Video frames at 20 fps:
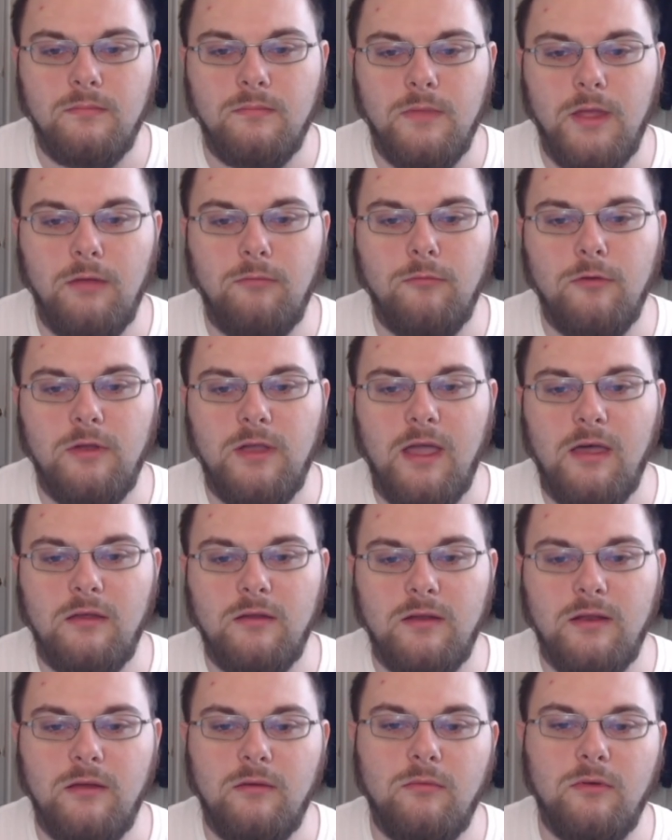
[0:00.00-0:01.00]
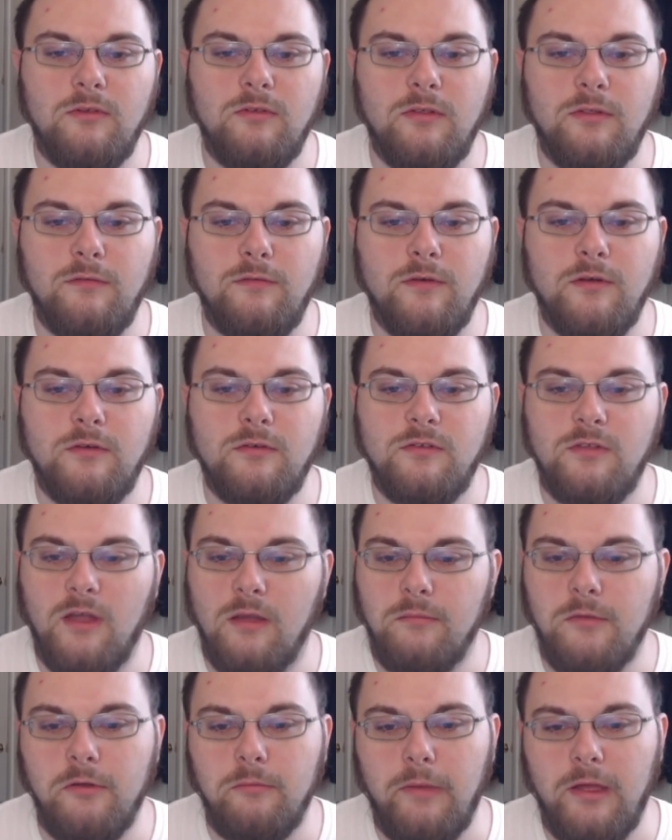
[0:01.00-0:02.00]
In reality, it wasn't the first time
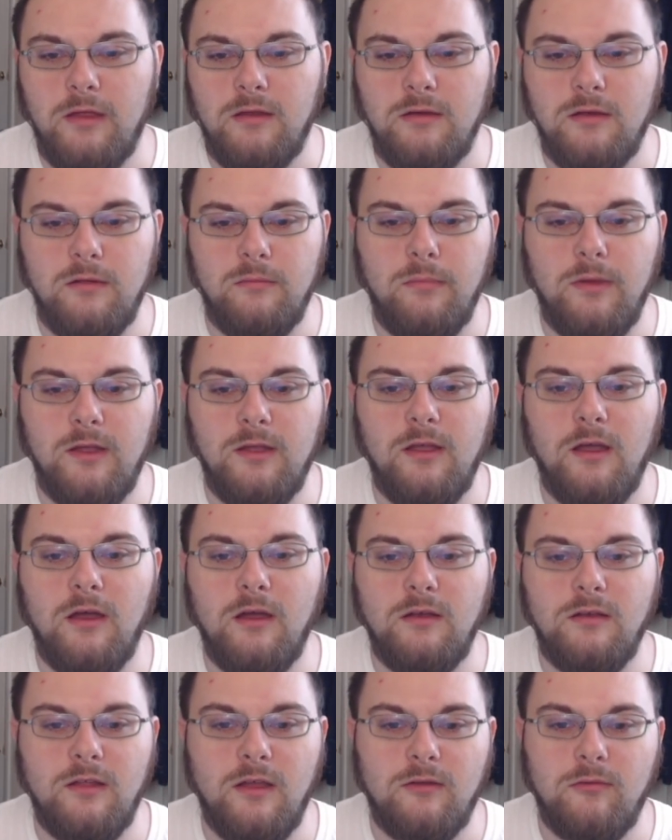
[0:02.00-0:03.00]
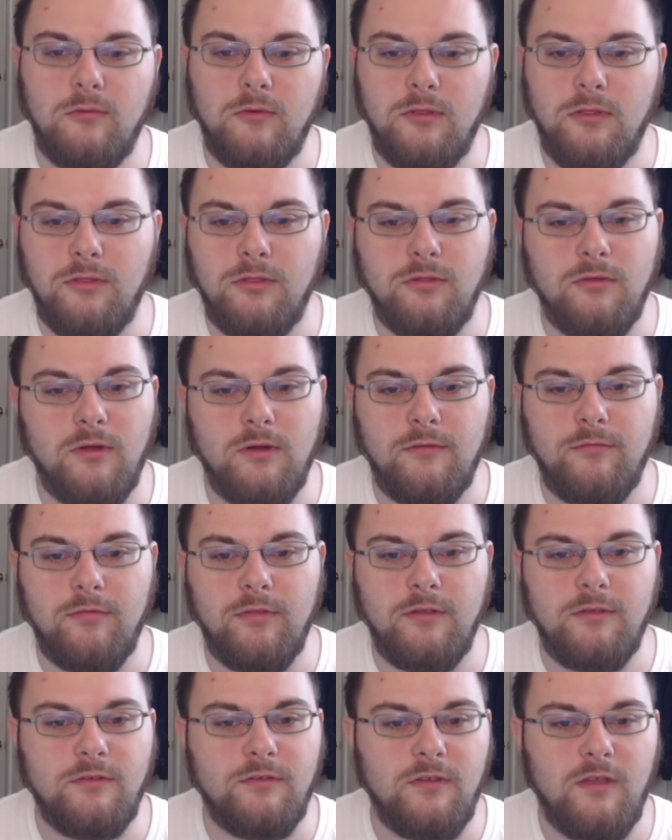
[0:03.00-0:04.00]
humanity had made contact with a threat of
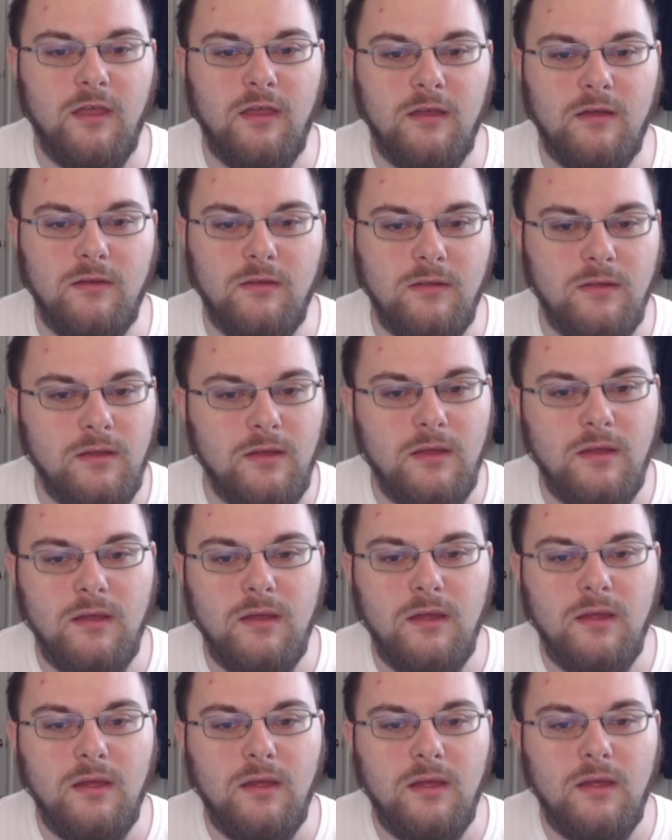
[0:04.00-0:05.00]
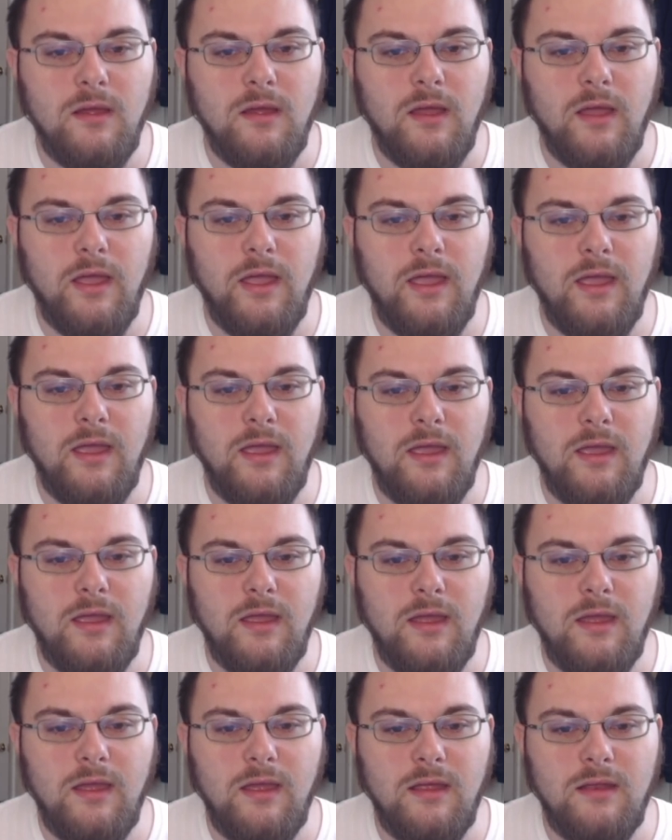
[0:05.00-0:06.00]
this scale.
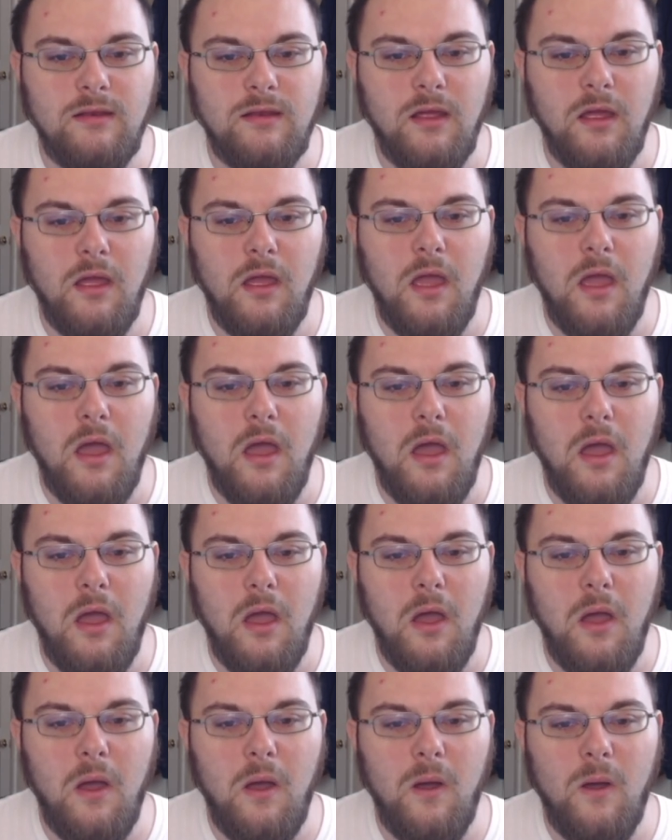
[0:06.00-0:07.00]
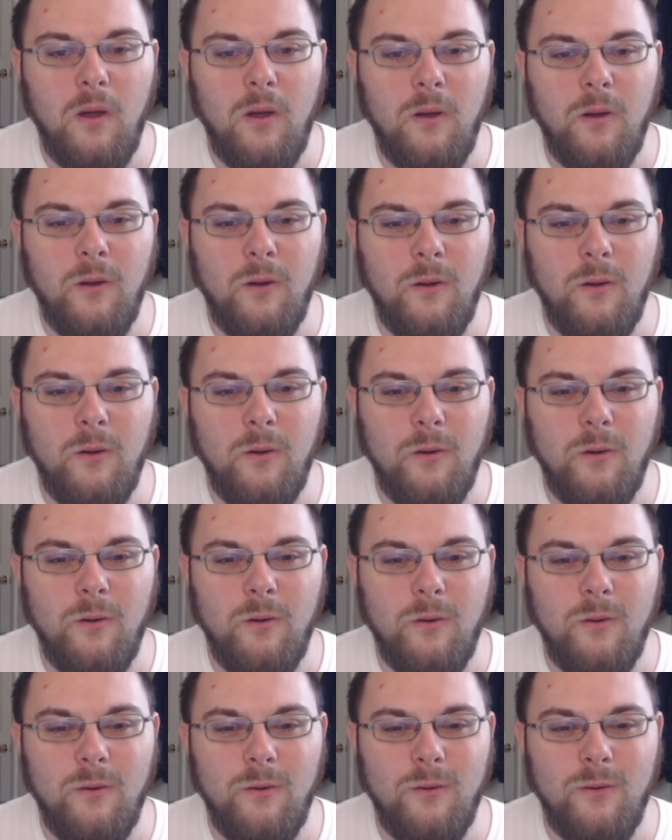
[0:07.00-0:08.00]
And
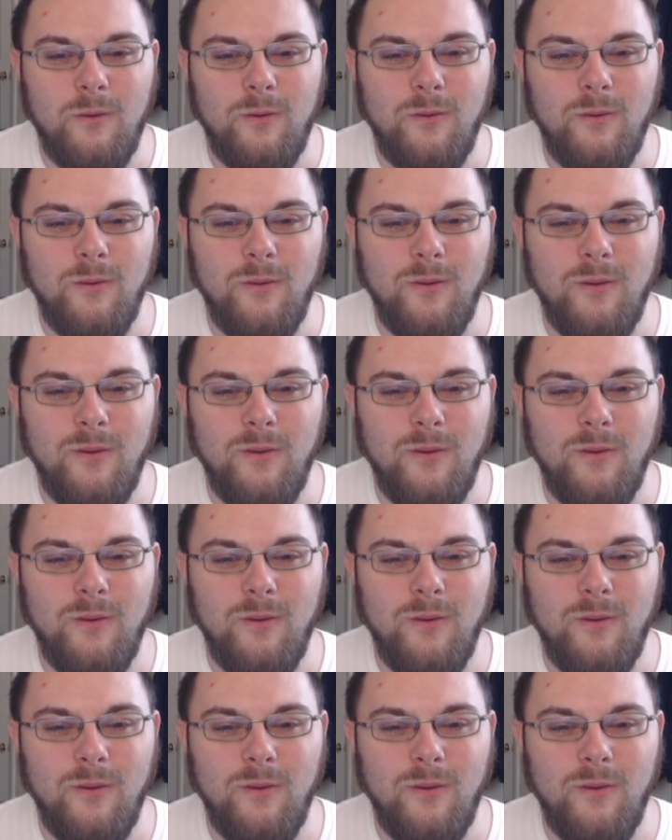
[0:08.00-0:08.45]
oh,